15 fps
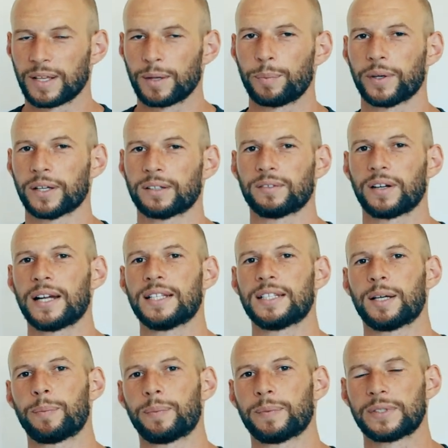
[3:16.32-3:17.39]
epic
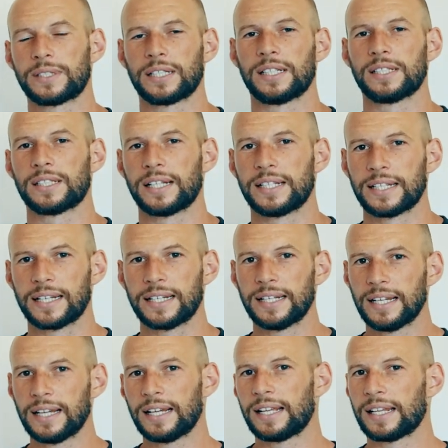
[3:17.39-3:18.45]
roundup series I did.
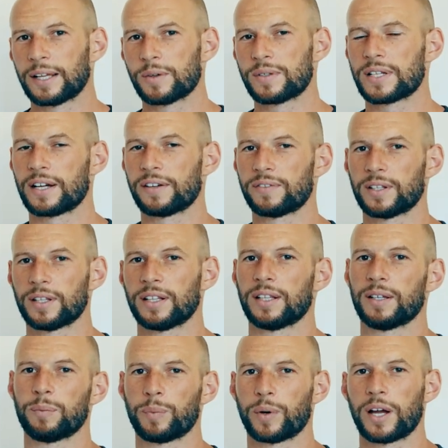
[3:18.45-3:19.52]
That was after
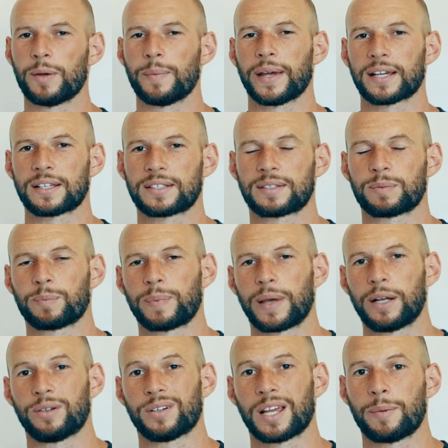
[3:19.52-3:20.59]
the BioMax
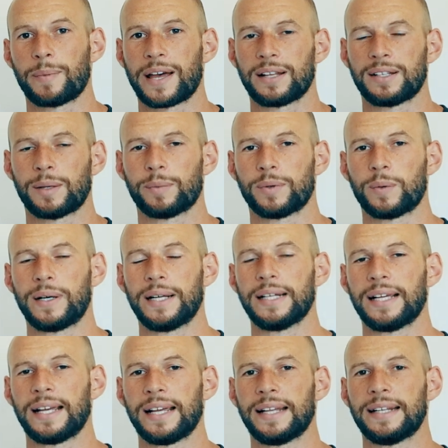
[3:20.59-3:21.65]
panel came out, number
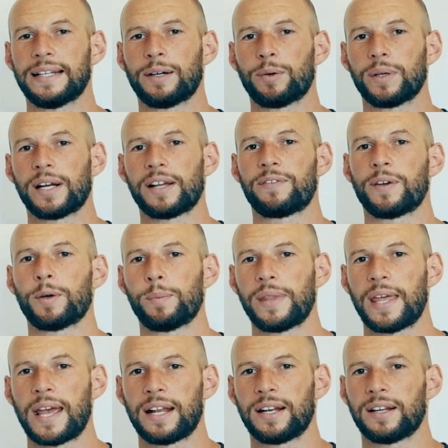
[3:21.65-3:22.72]
one. And when I filmed
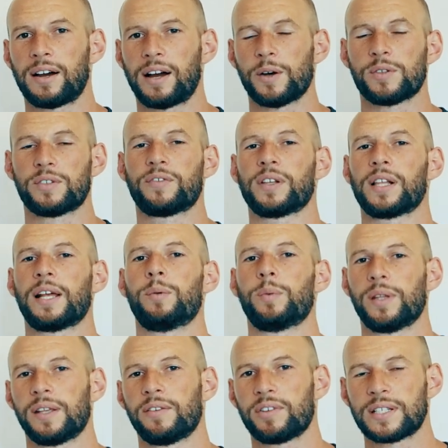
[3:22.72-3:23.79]
that, I was affiliated
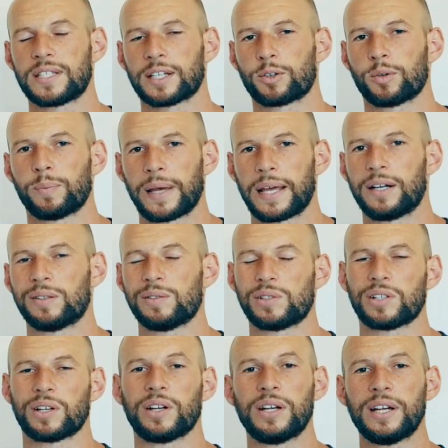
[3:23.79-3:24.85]
with every single panel,
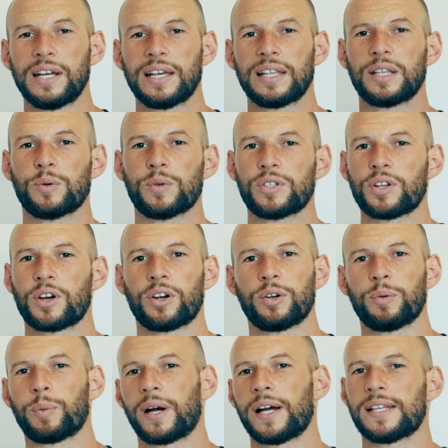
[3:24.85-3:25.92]
so there was
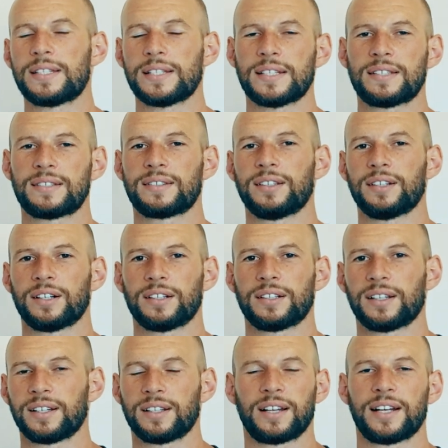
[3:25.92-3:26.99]
no biasness. You
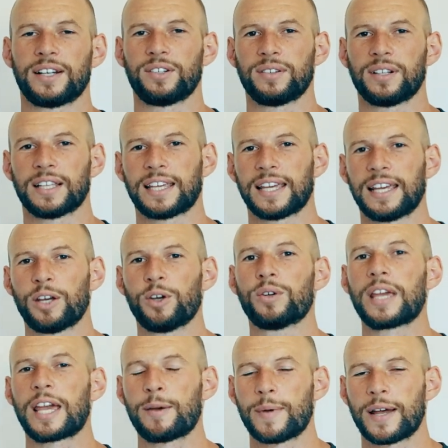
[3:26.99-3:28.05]
know, I didn't really care who
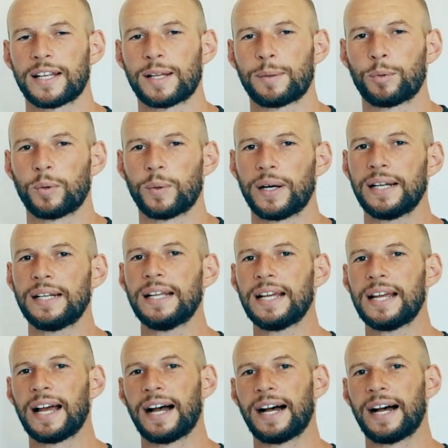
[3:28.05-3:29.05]
came out number one.